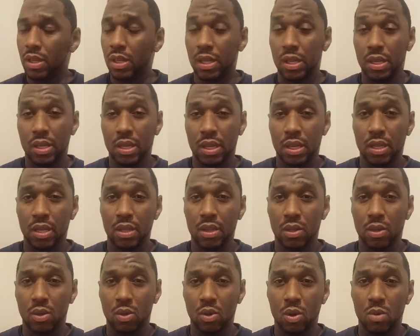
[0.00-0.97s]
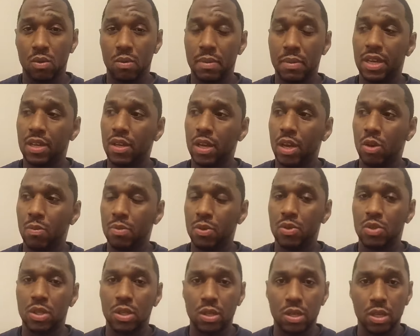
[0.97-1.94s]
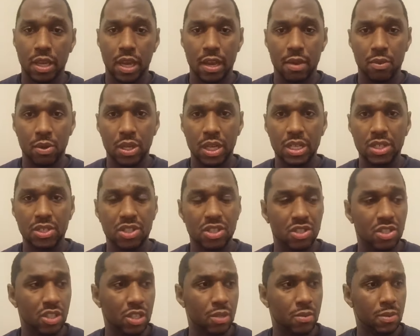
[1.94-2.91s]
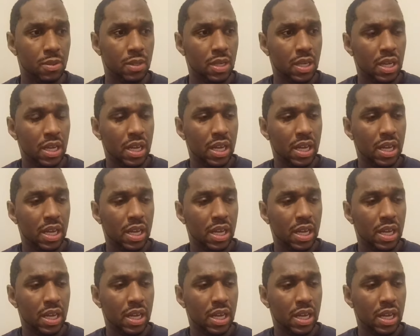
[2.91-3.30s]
and the Lord will help you to look at relationships